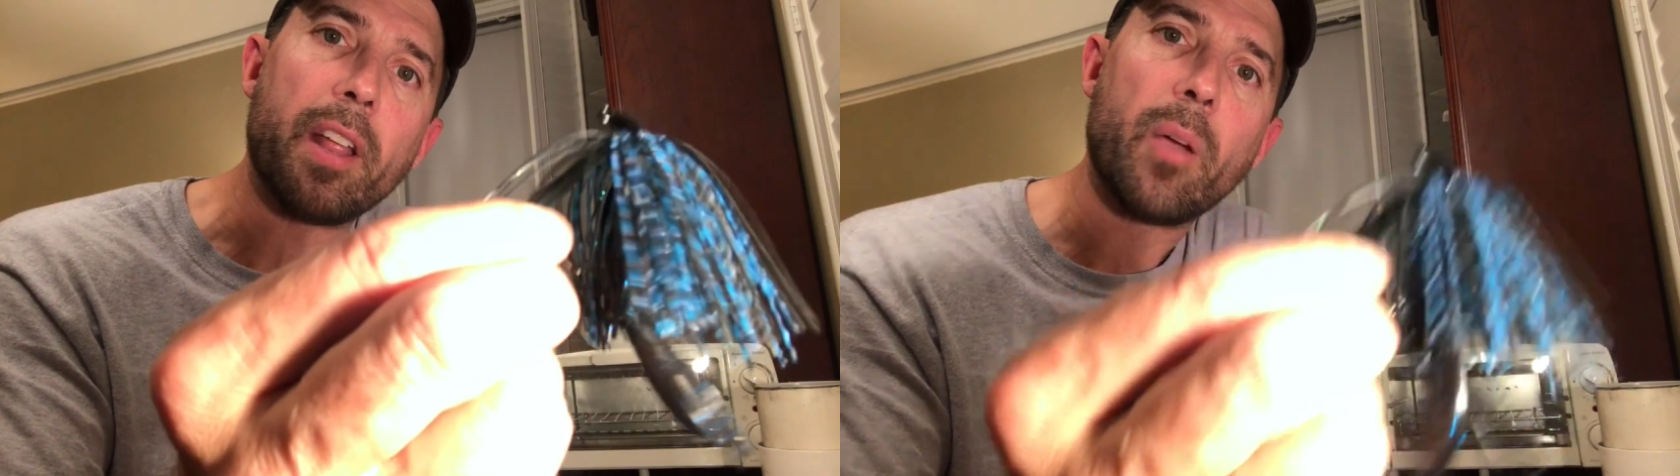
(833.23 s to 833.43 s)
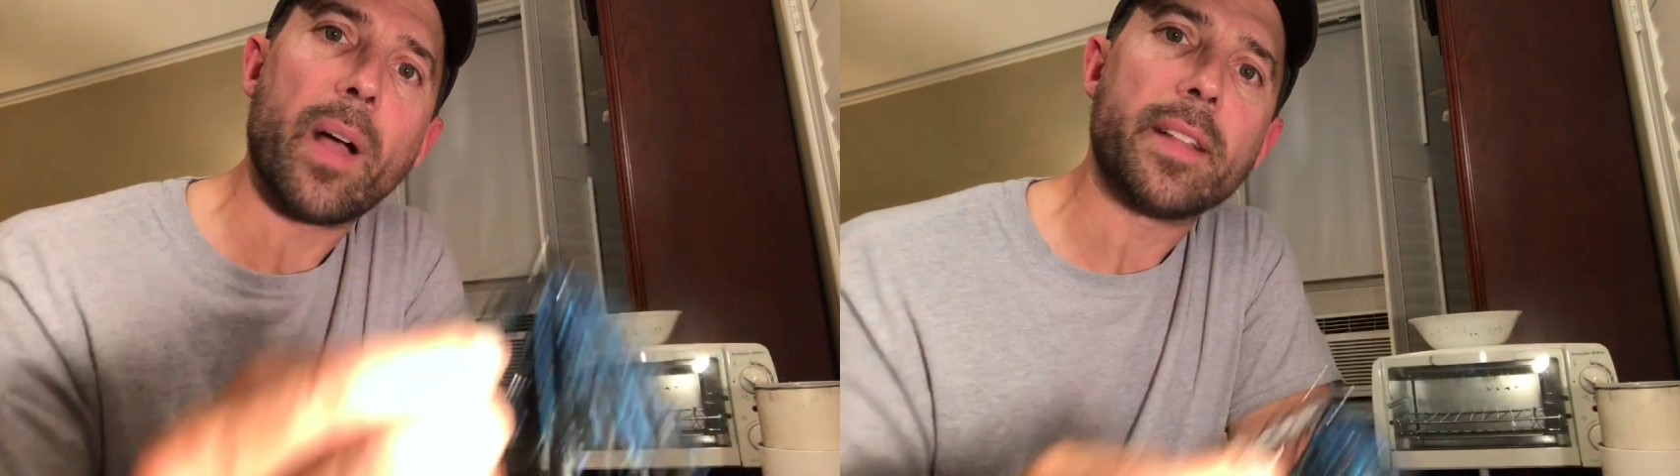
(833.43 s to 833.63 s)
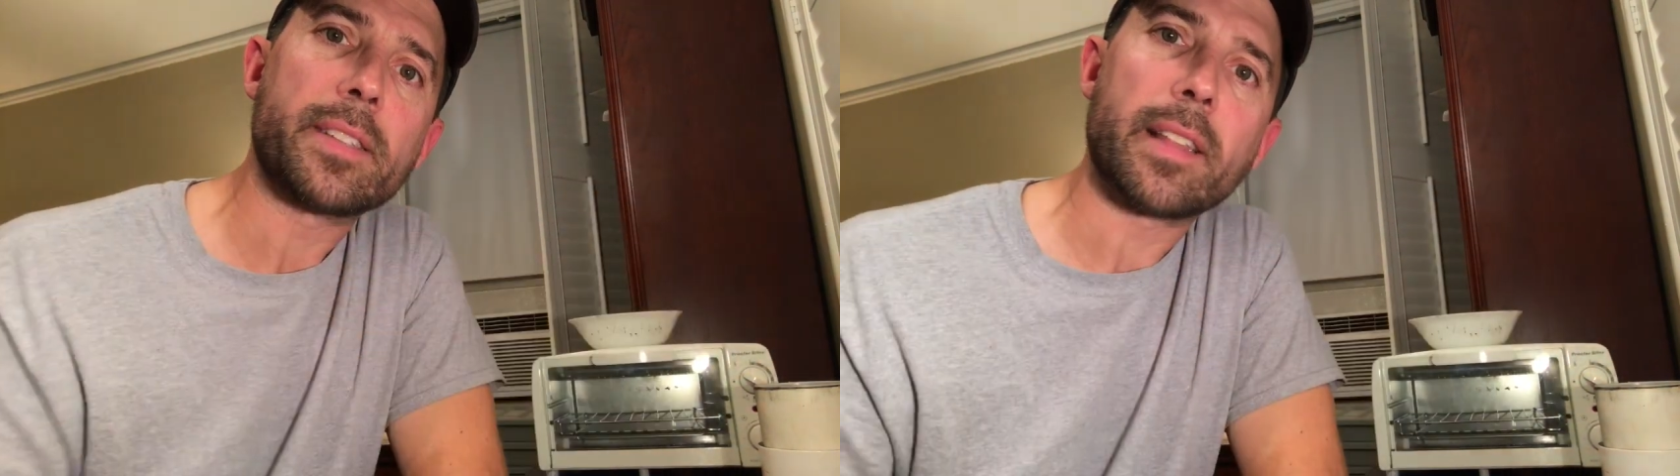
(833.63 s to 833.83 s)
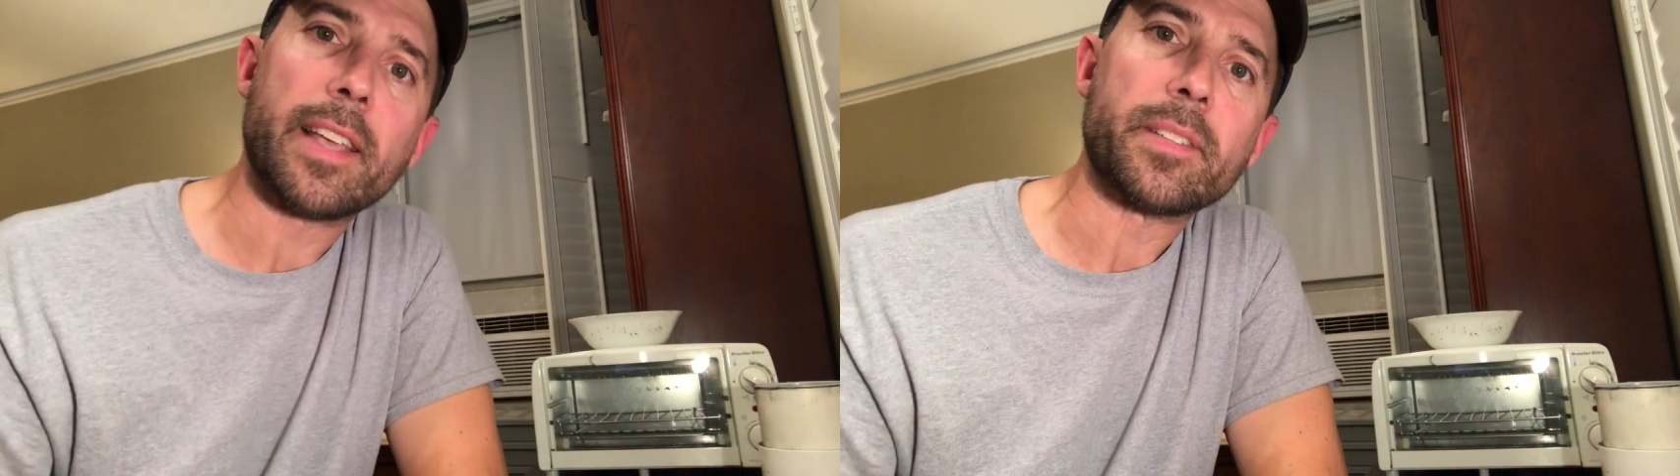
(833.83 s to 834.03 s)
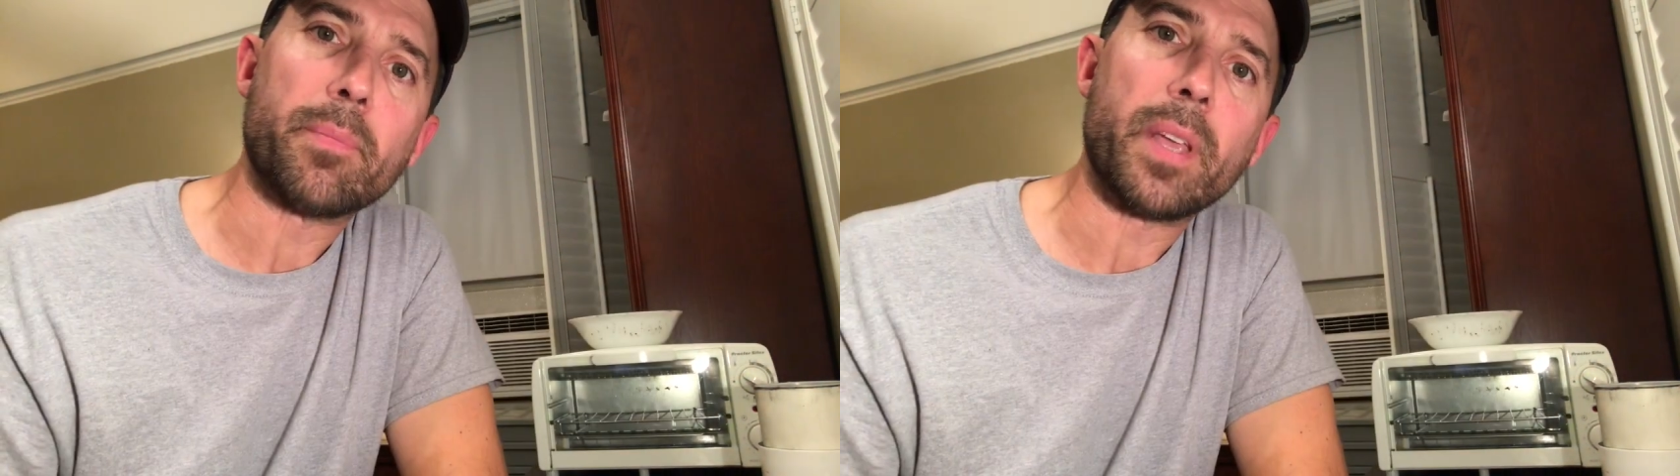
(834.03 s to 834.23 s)
to go out and slay
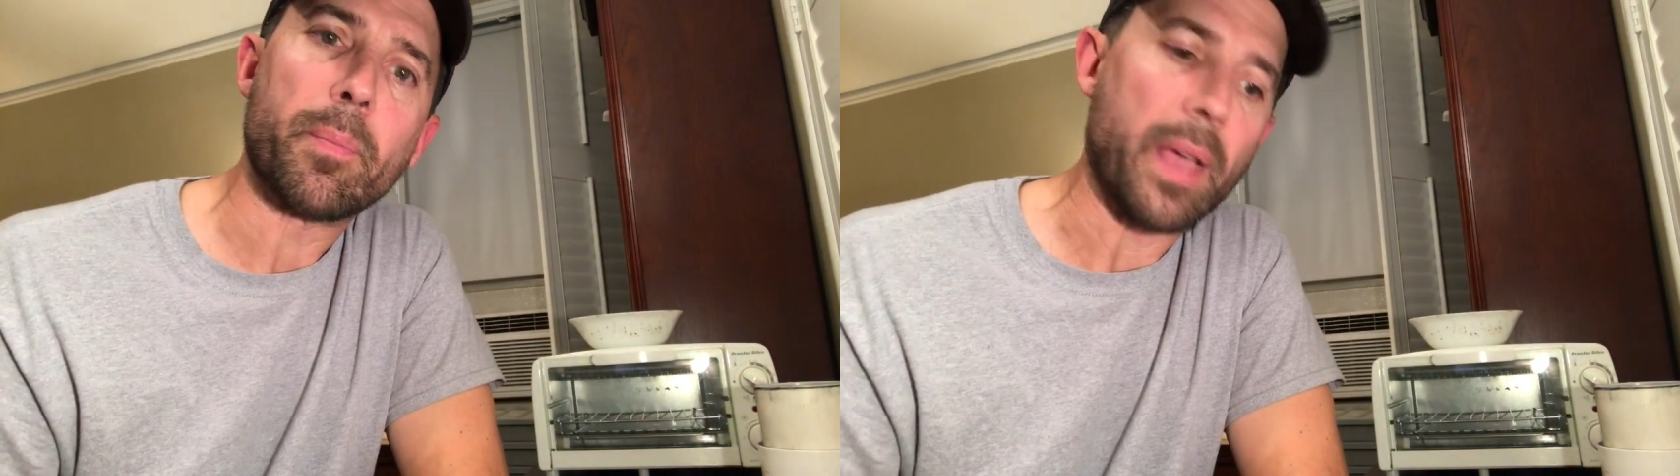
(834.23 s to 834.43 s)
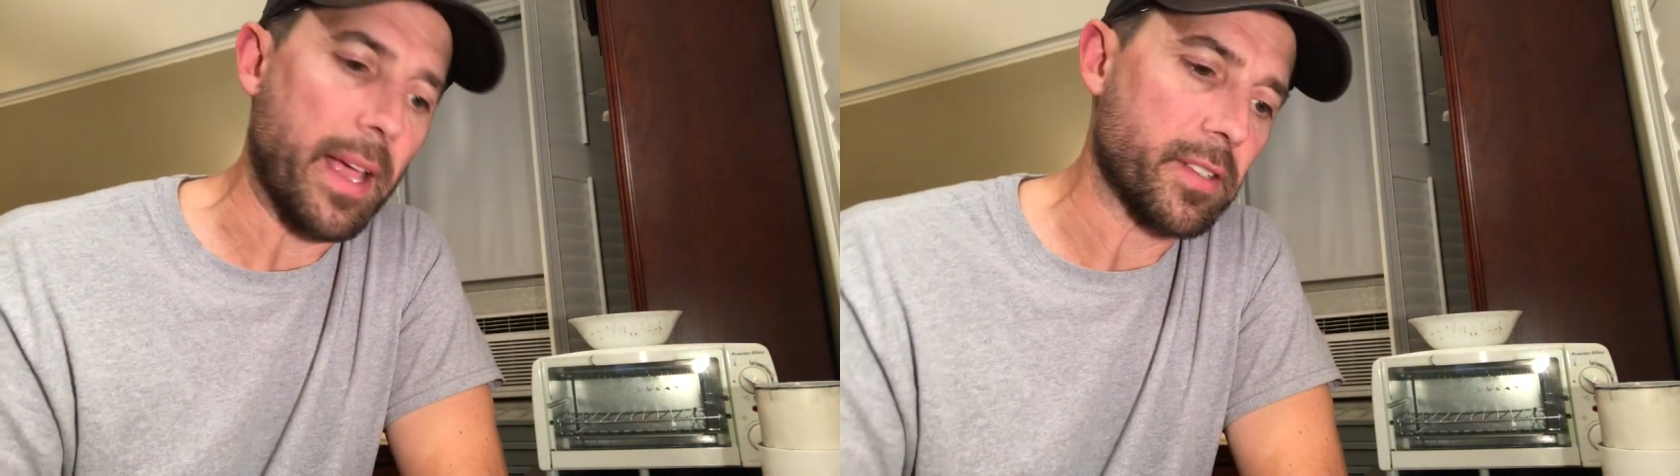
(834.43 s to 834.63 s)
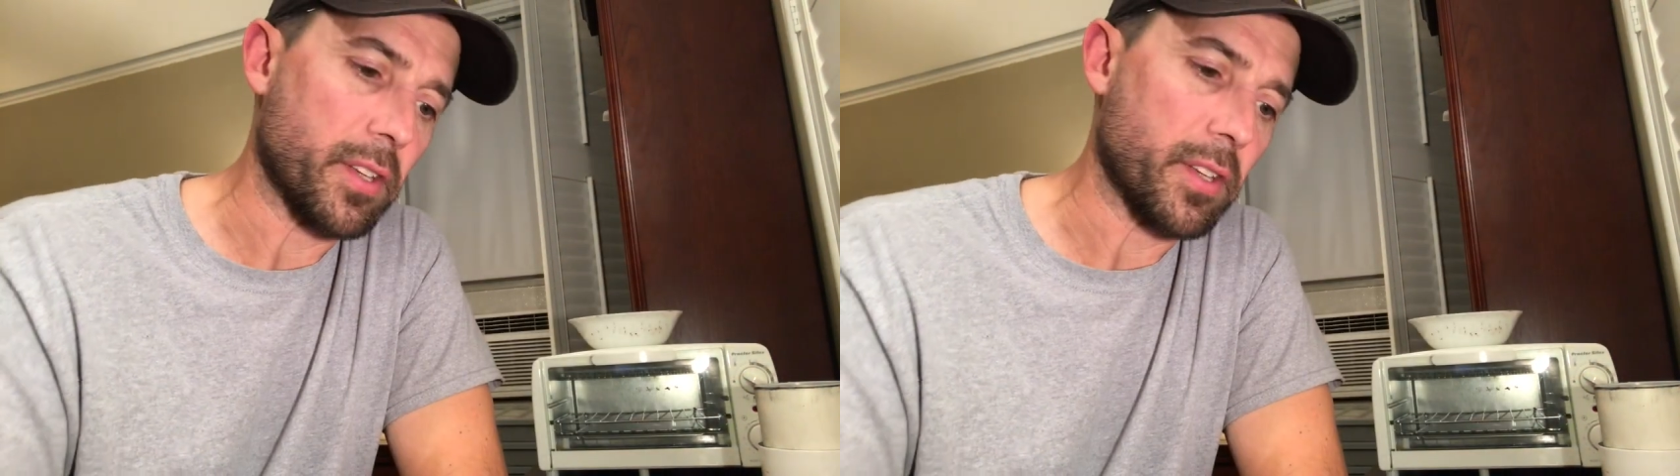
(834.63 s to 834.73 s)
some big bass.